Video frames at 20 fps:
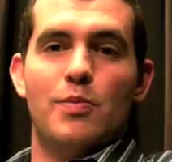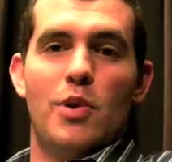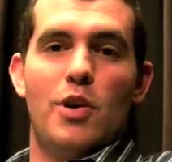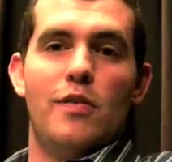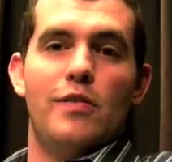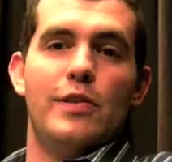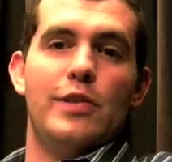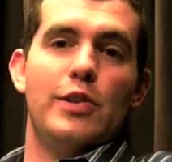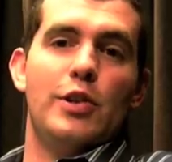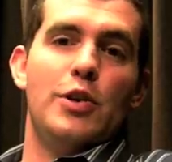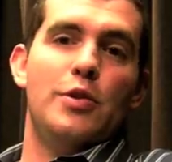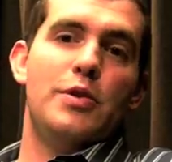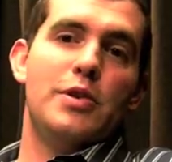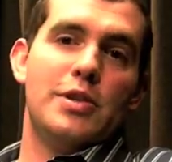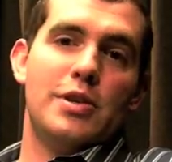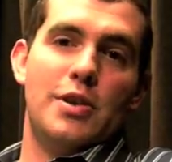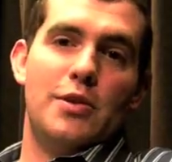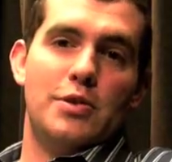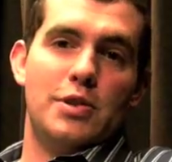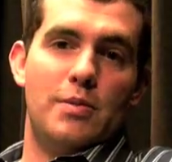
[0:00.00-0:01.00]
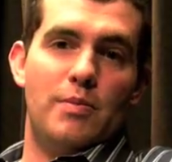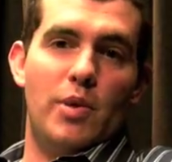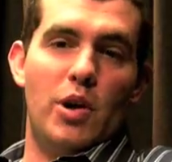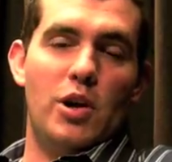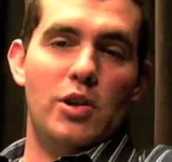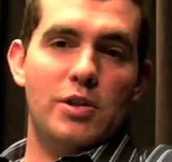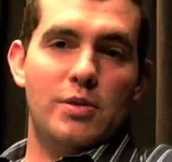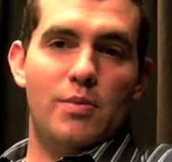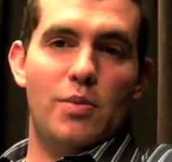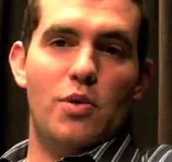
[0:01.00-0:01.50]
Marvin Lewis goes to
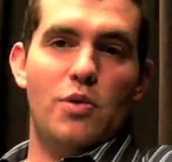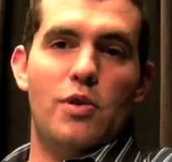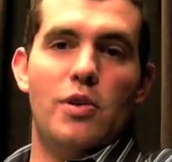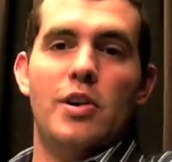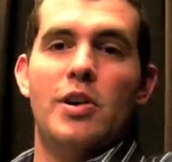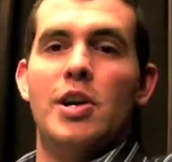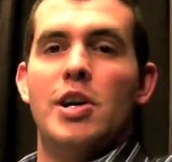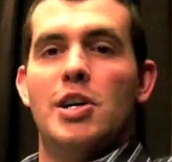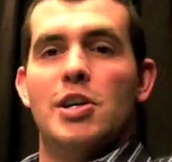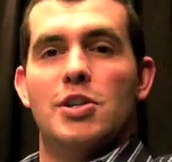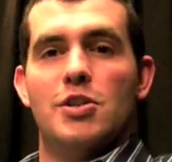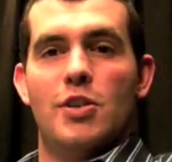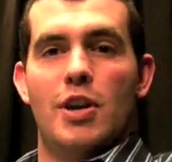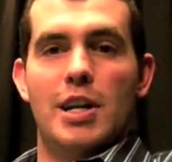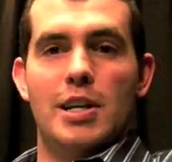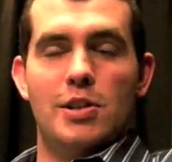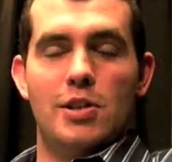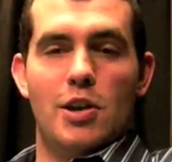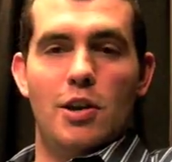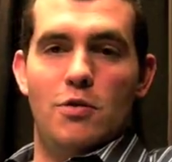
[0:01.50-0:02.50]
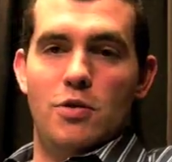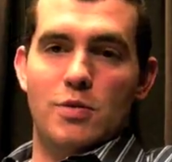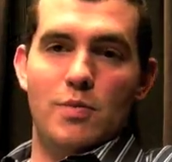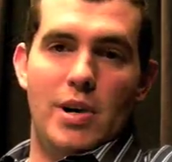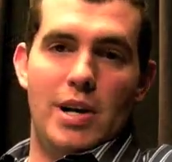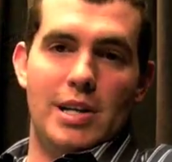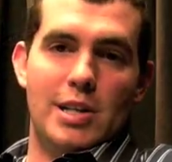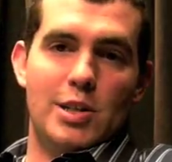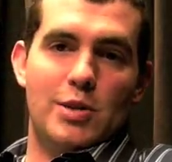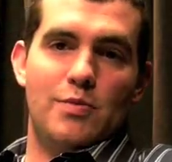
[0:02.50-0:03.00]
Baltimore, trains Coach
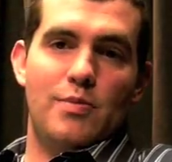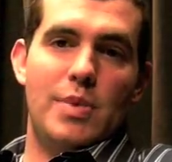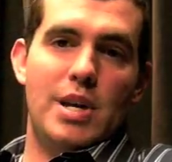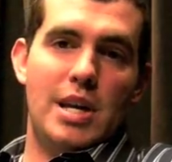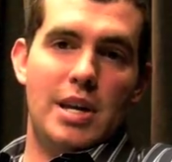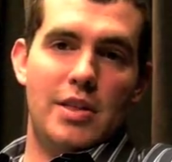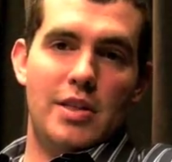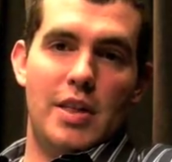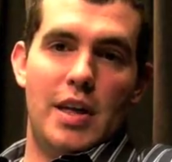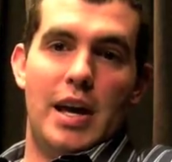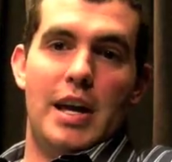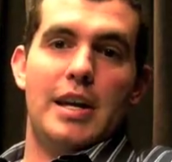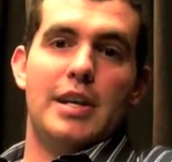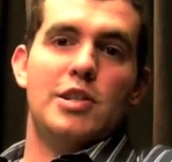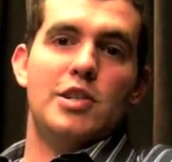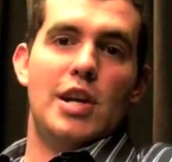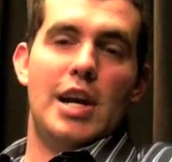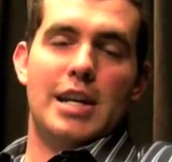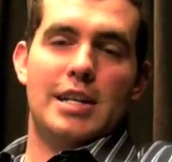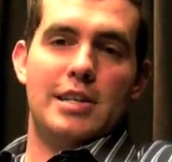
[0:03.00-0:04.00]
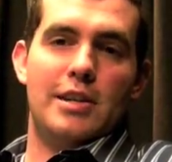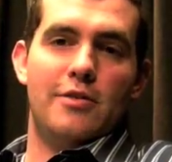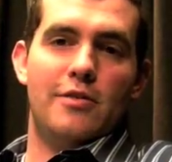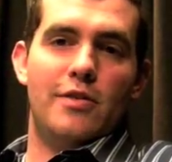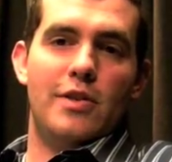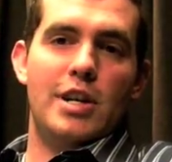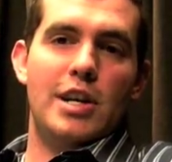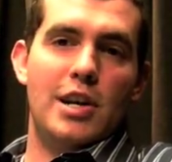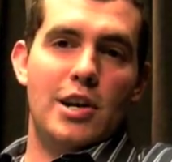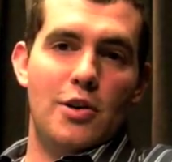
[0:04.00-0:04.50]
Mike Smith and Jack Del
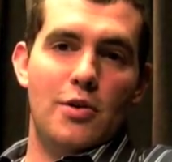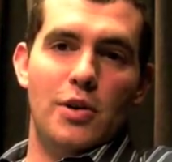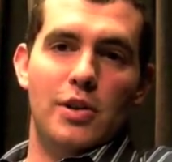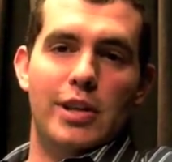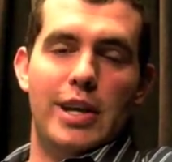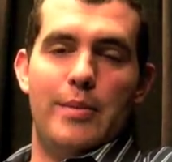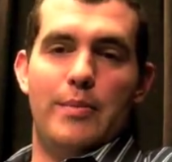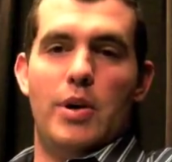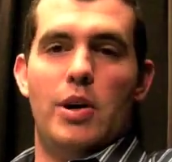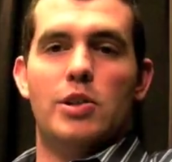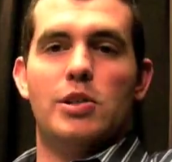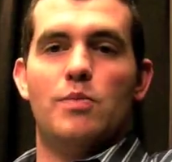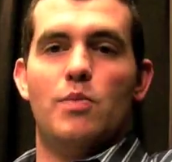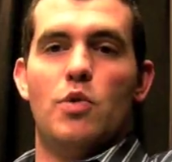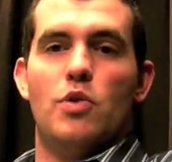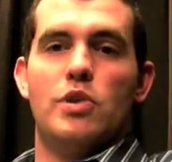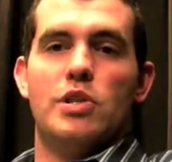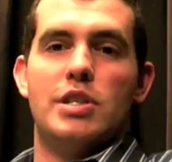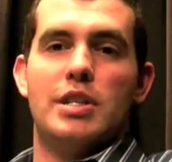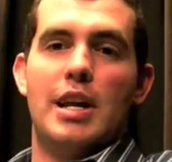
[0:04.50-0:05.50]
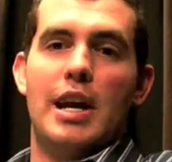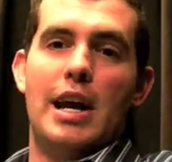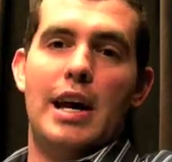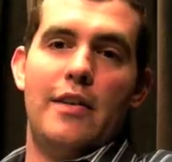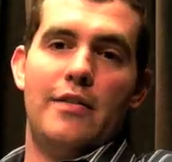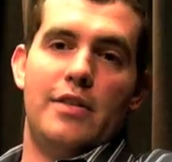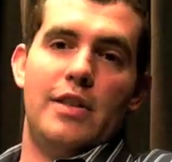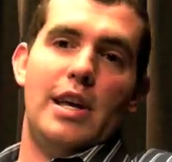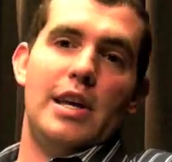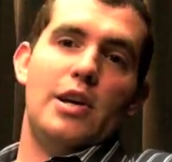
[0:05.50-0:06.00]
Rio on that Baltimore
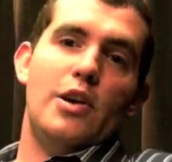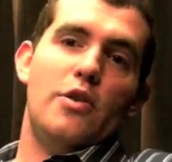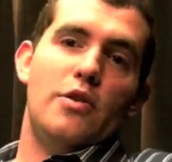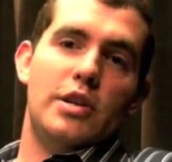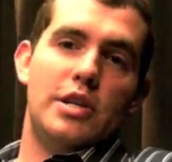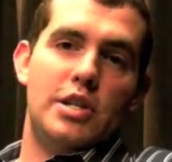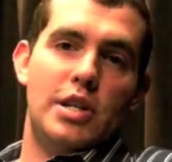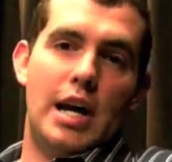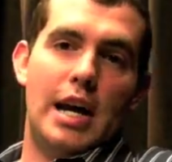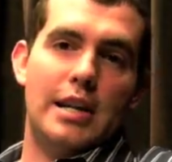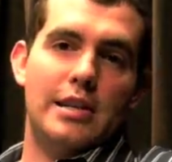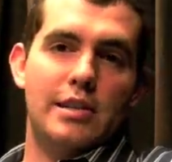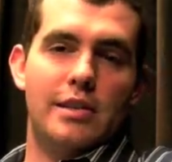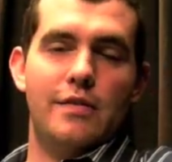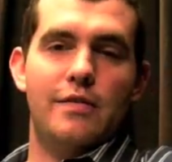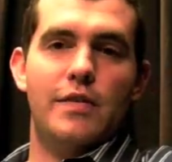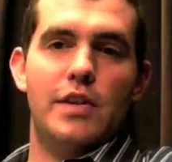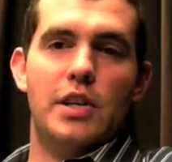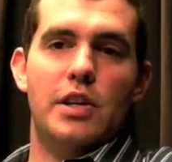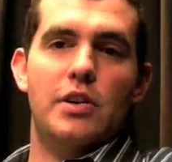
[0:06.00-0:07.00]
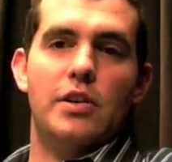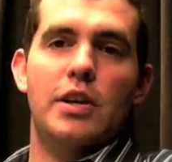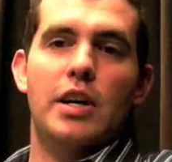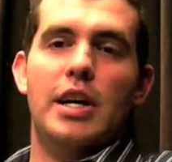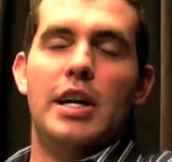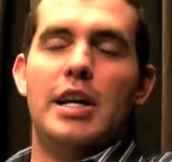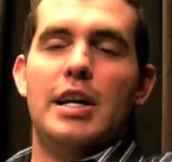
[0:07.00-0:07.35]
staff. They go to Jacksonville.